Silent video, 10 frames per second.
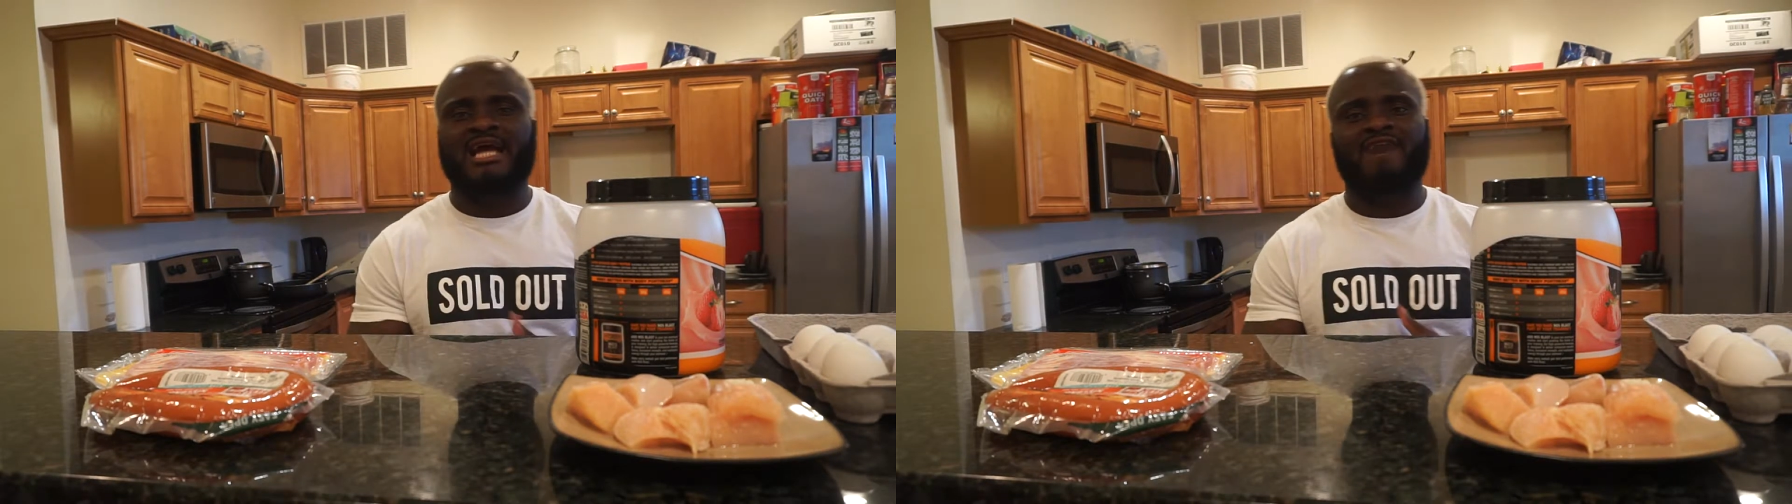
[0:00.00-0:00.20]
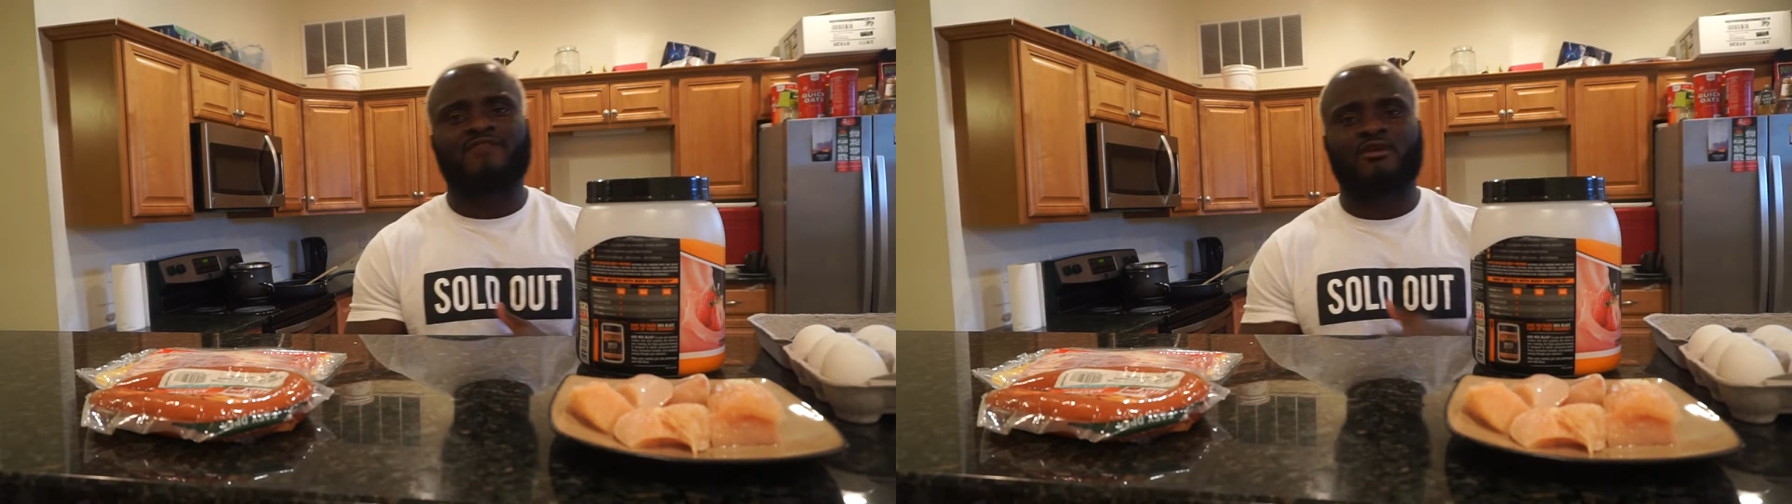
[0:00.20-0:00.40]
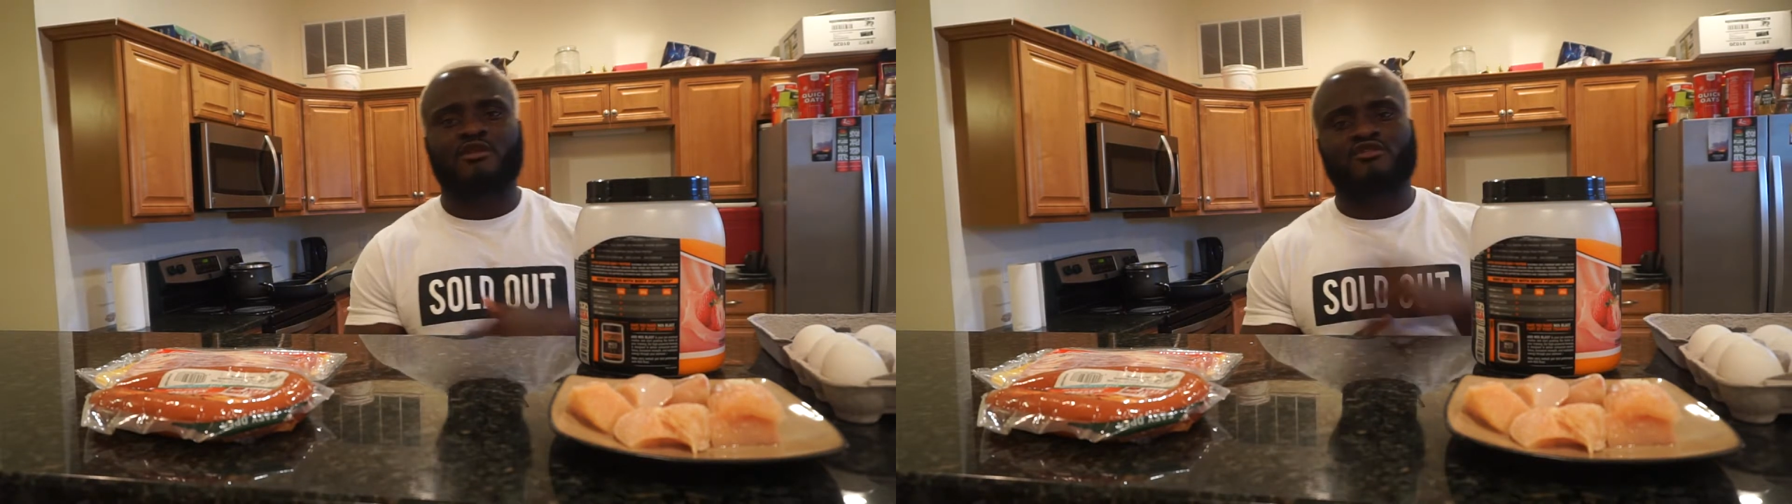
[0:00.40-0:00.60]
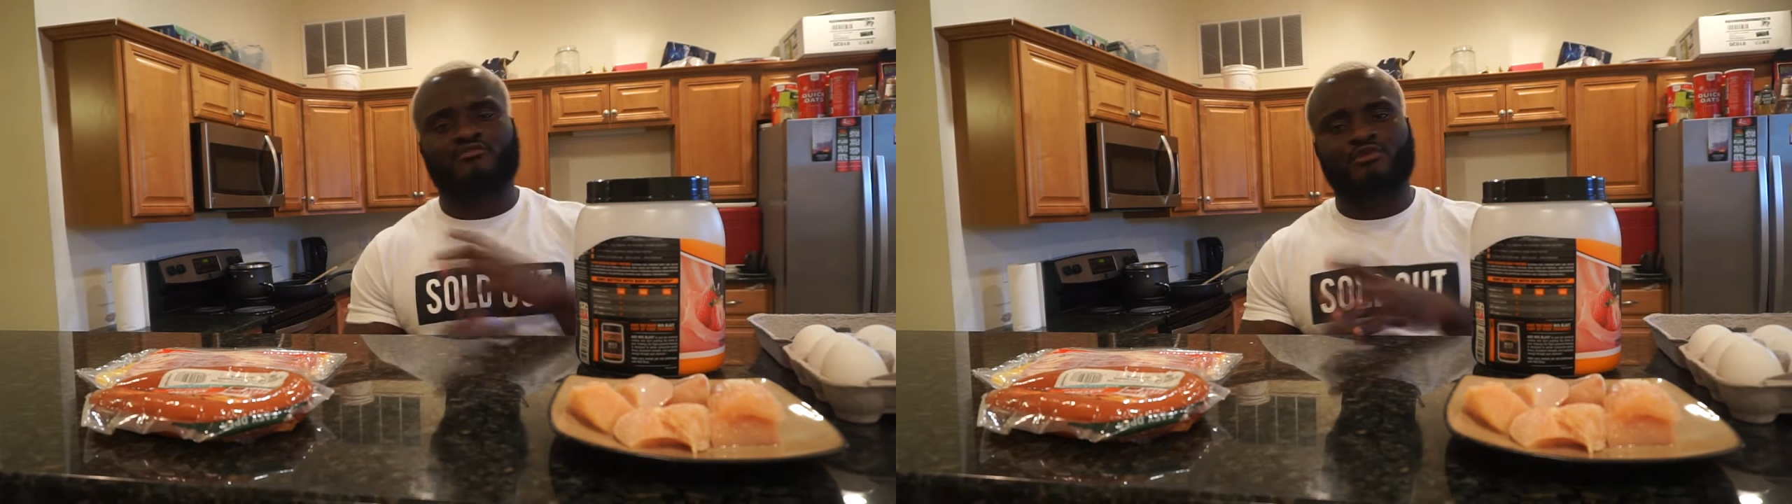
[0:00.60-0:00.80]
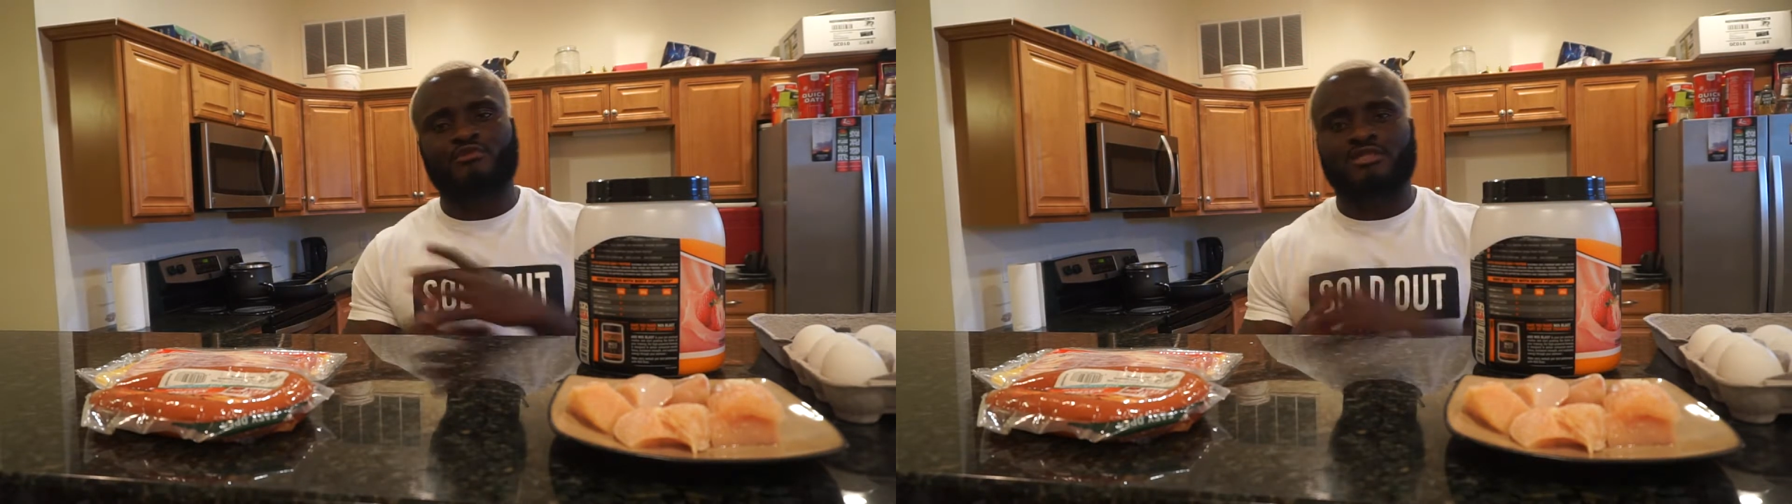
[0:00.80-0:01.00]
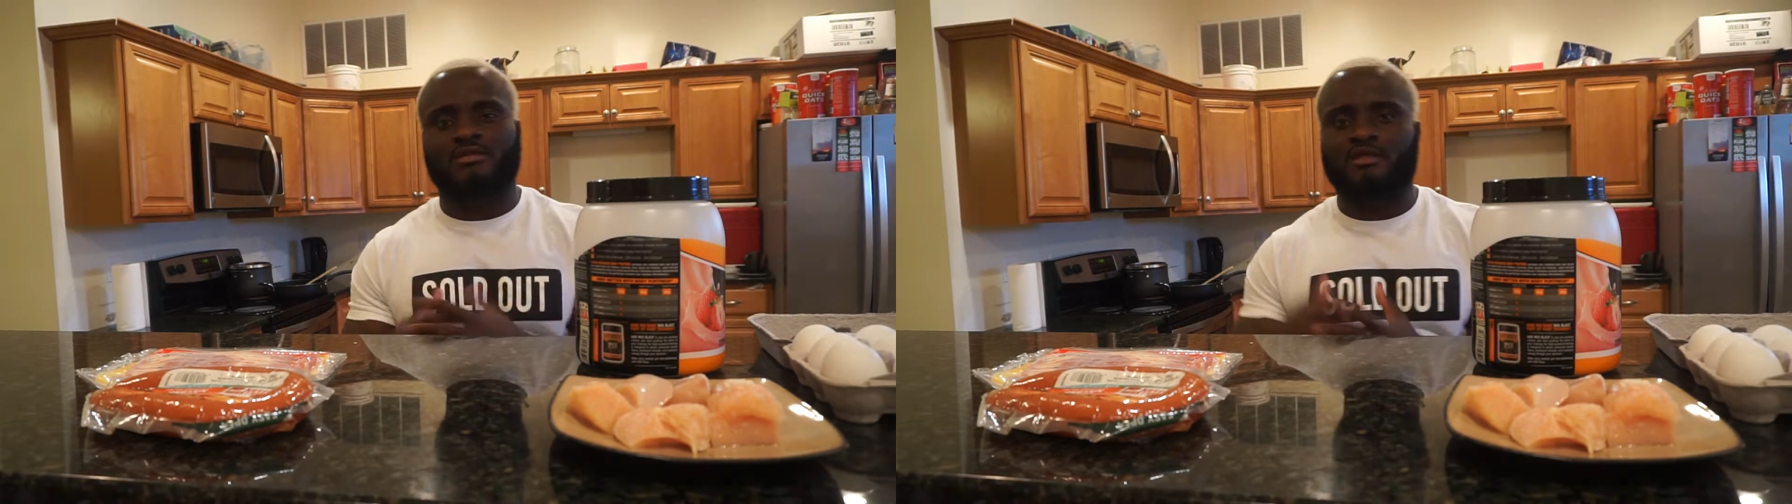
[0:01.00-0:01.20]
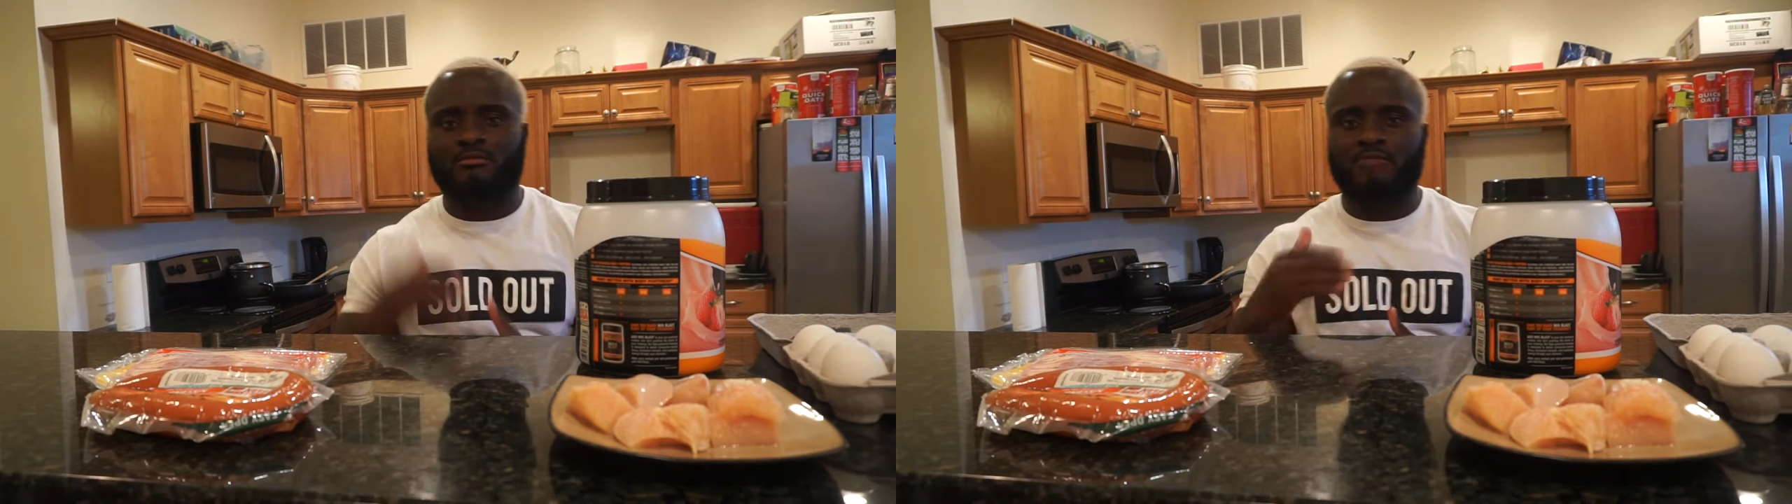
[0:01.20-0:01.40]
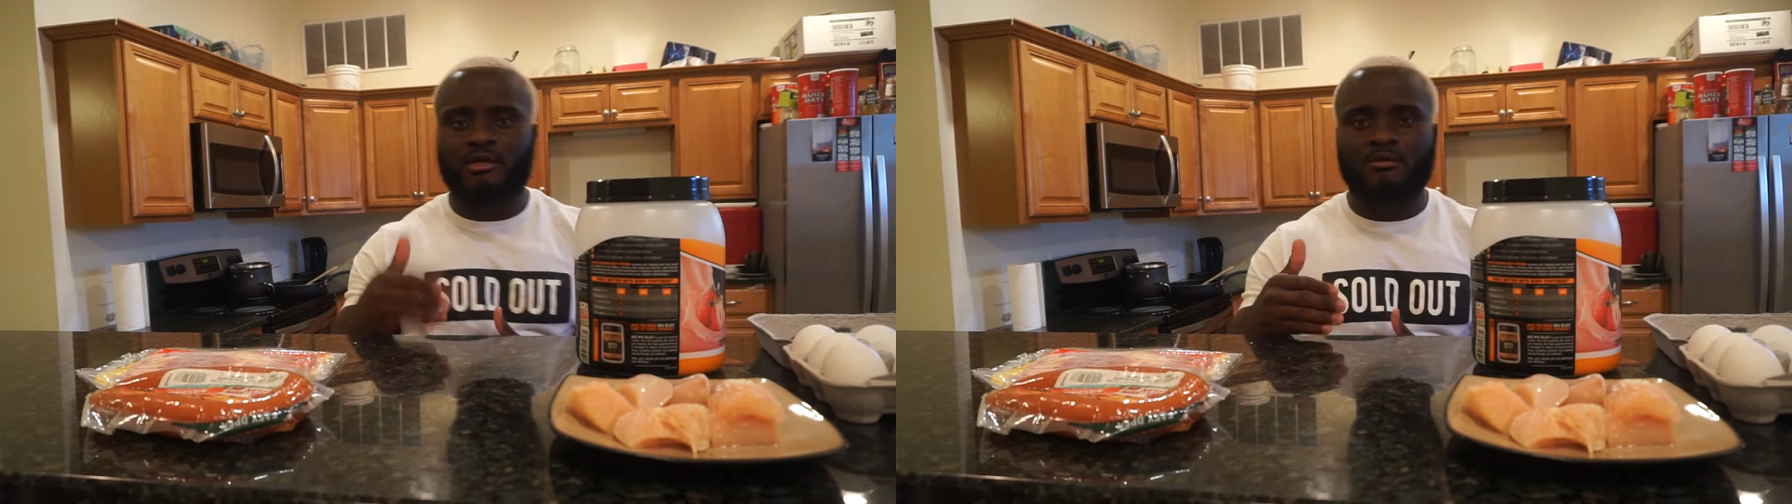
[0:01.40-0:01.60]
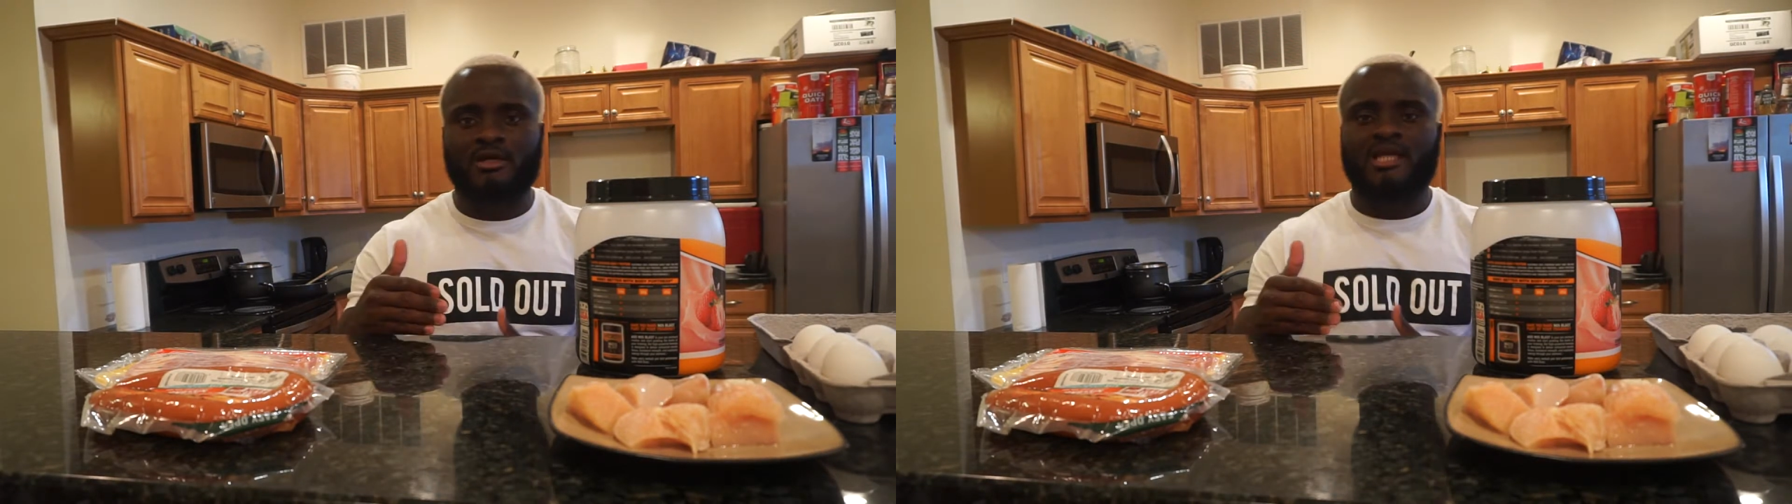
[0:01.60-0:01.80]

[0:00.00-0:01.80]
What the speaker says: having lots of protein on your meal